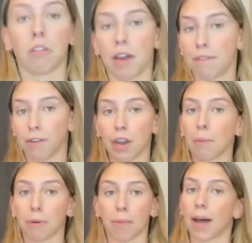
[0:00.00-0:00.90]
great for an
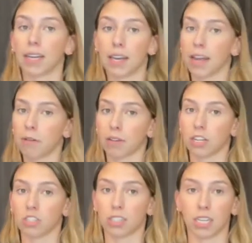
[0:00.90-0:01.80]
upper body day when I
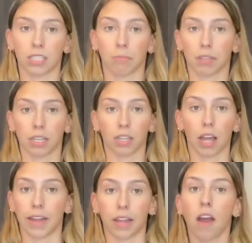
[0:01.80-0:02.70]
just need something to
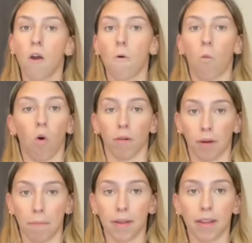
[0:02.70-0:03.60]
like warm
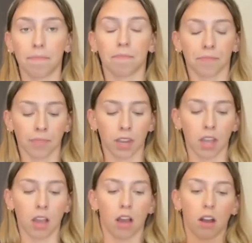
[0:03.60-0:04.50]
up in.
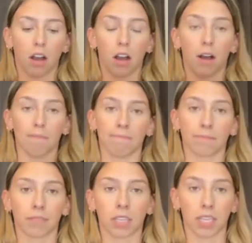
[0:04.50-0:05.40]

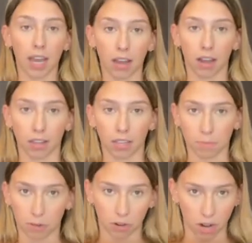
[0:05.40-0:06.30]
Yeah, let's
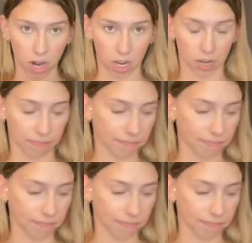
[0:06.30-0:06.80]
put her on.